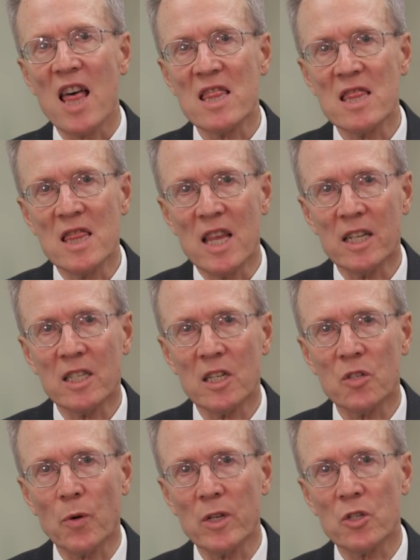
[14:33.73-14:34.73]
This
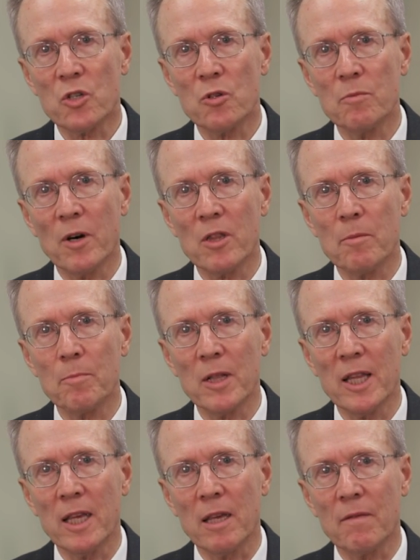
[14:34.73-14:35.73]
is what true mother
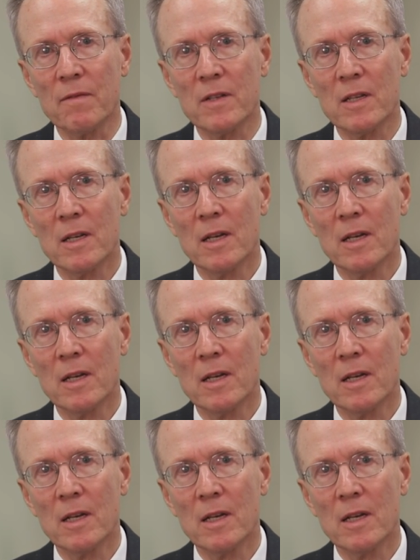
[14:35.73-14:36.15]
believed,